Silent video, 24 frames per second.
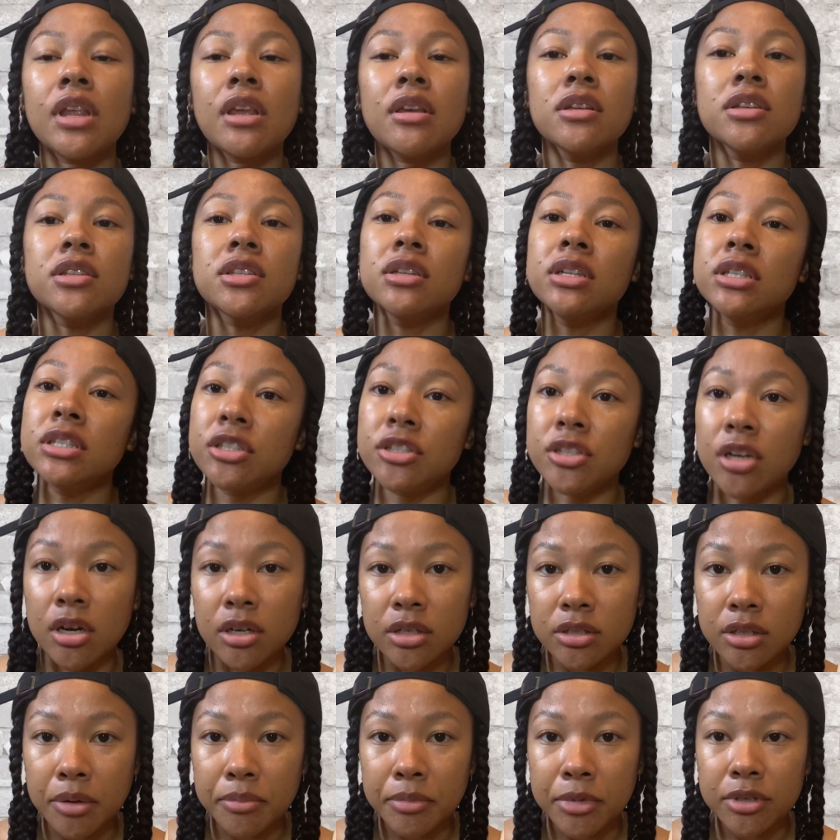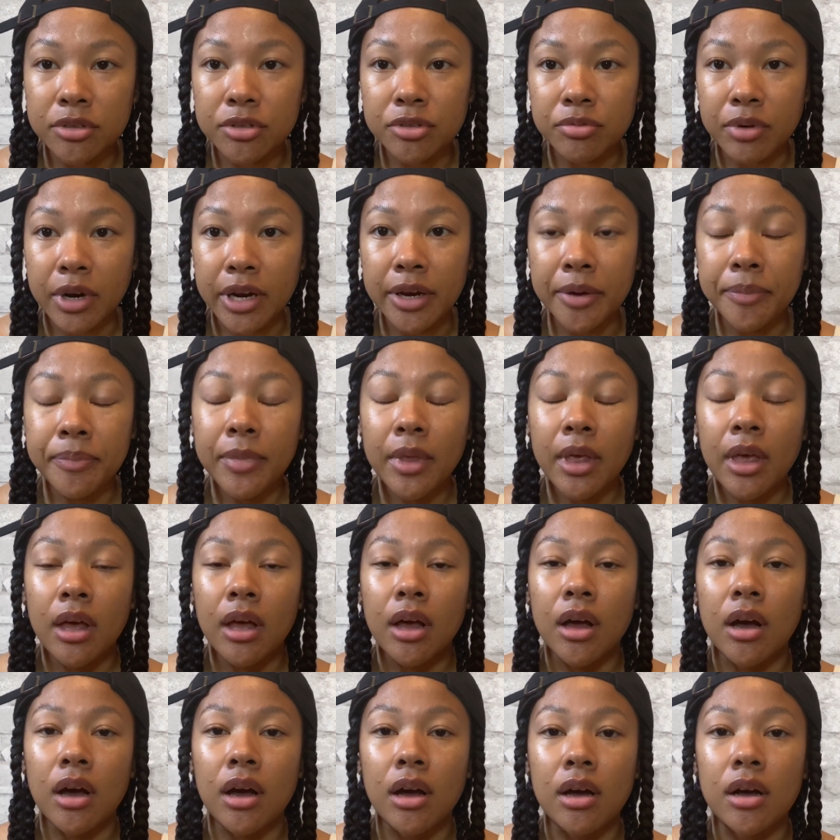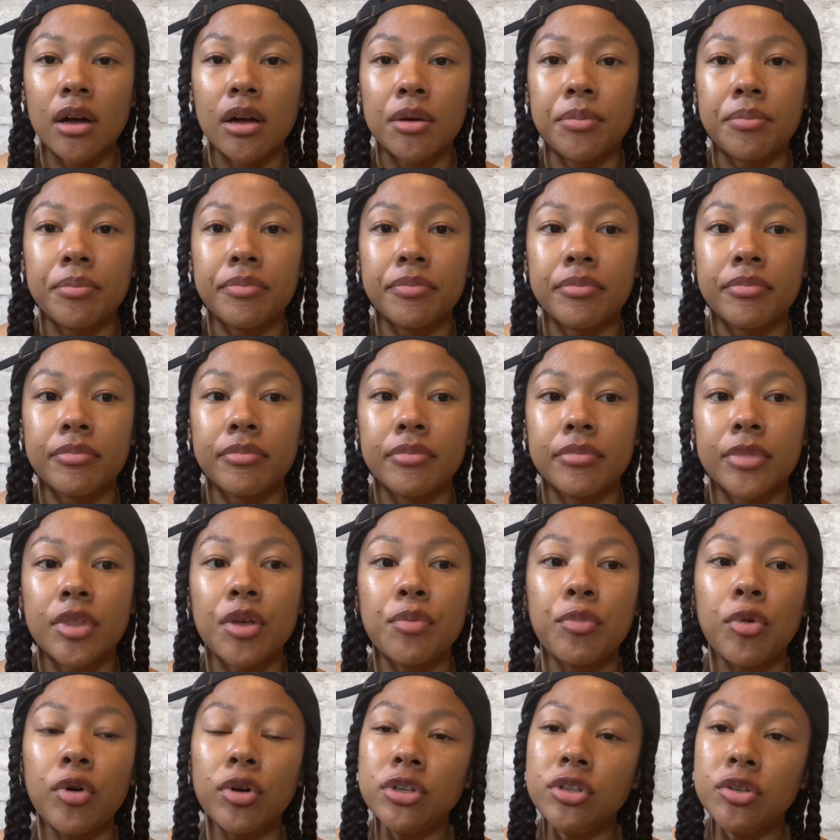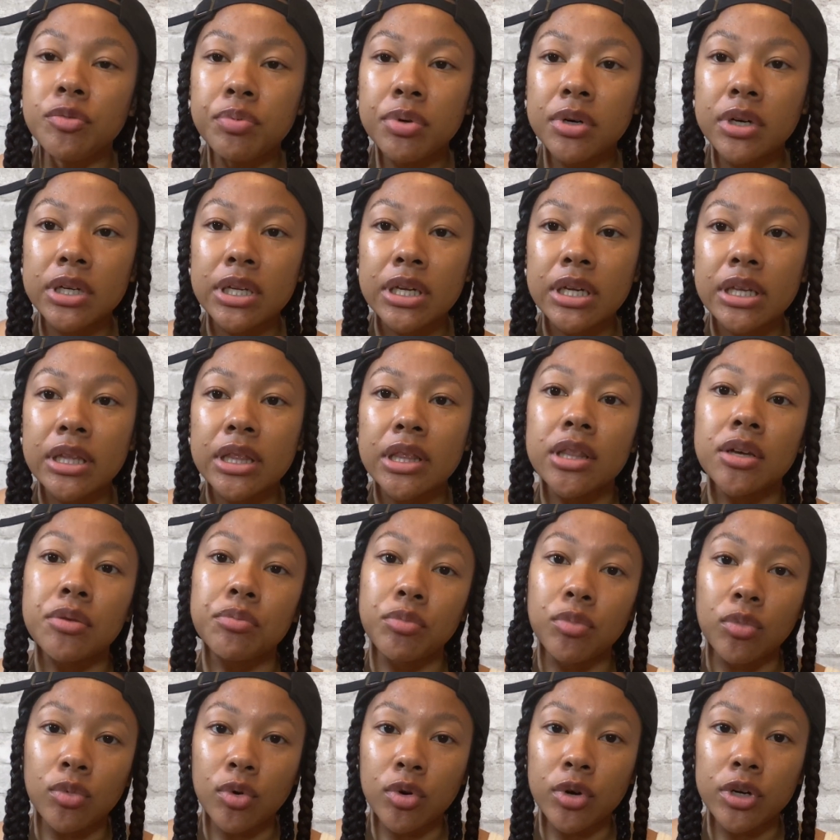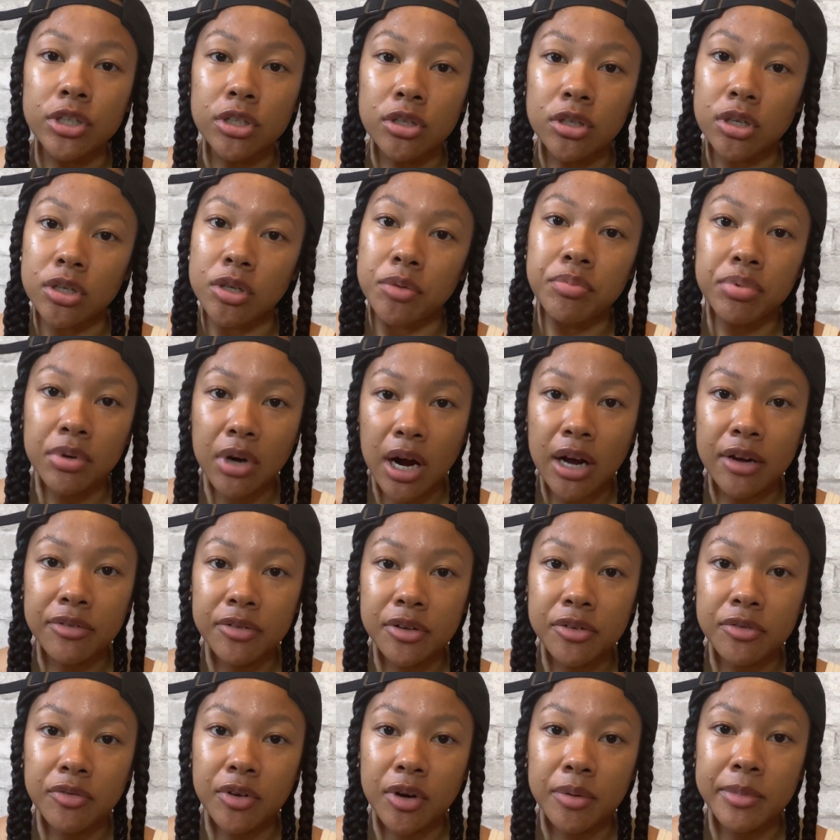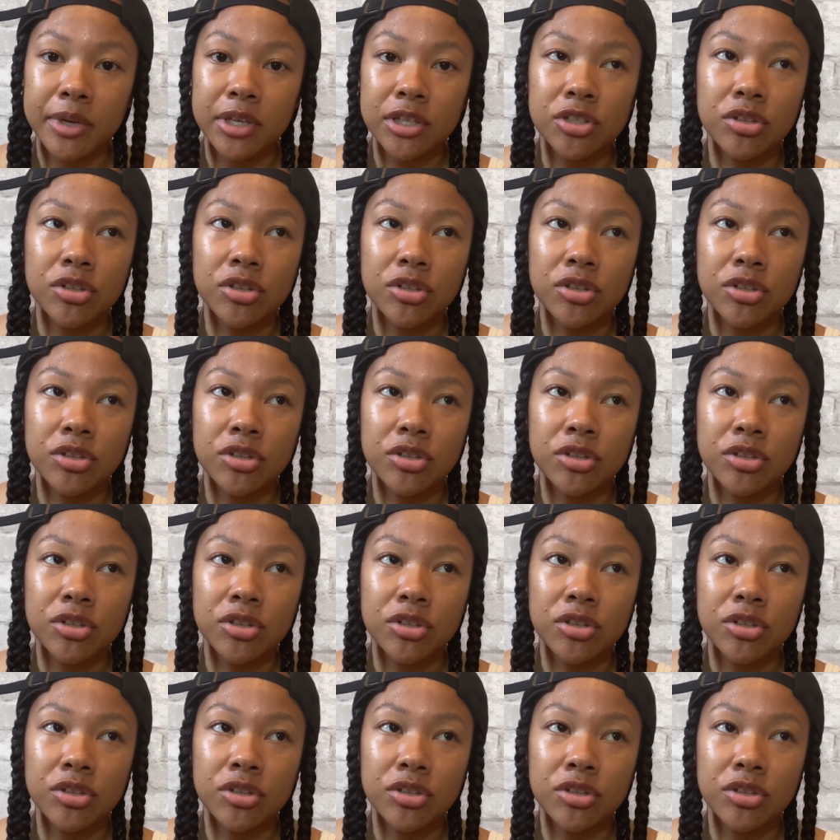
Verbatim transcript: so let's talk numbers, right? Um, the more you put in, the more you're going to profit from it.